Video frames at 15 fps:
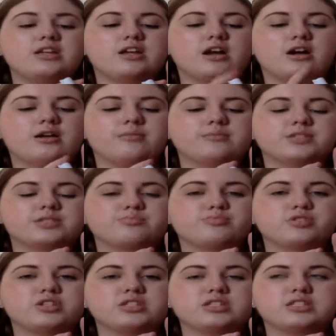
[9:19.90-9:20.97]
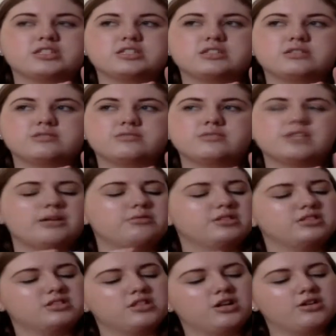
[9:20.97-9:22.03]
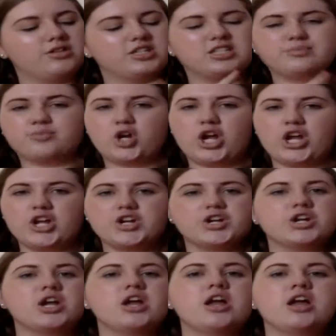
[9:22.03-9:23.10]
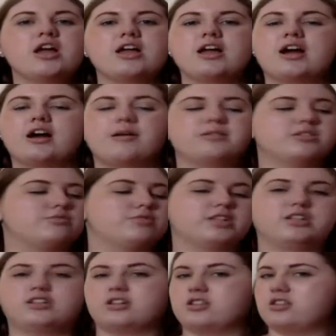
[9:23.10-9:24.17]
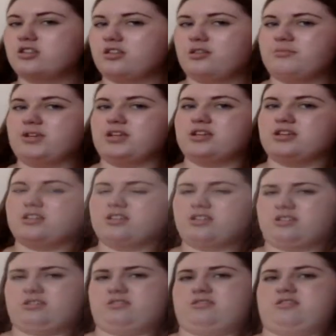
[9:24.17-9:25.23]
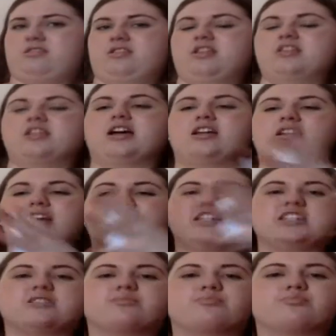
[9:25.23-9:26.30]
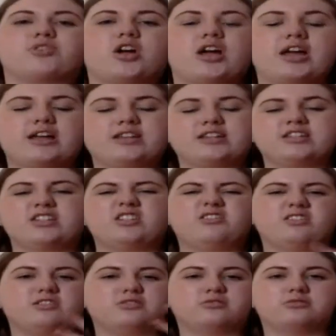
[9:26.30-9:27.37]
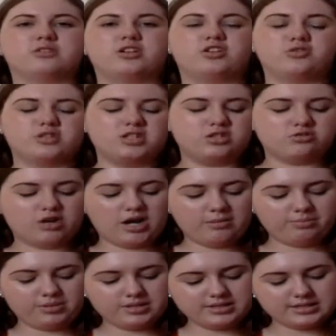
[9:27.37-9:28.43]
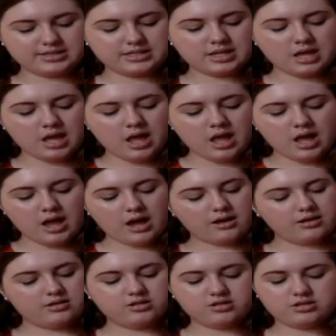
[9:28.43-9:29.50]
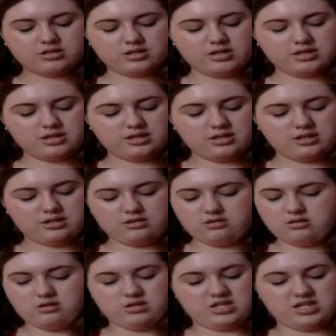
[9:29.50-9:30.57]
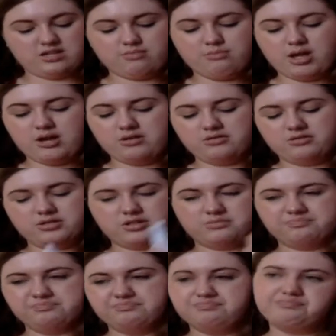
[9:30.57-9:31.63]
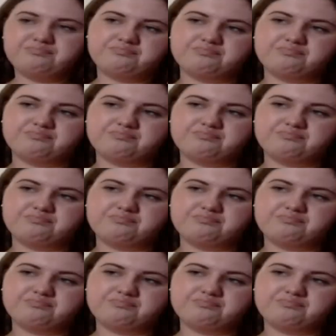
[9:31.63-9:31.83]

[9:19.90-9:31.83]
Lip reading: The spritz, is that what it's called? The sprayer is really good. So it's got a nice spray. It doesn't do any little annoying droplets. It smells,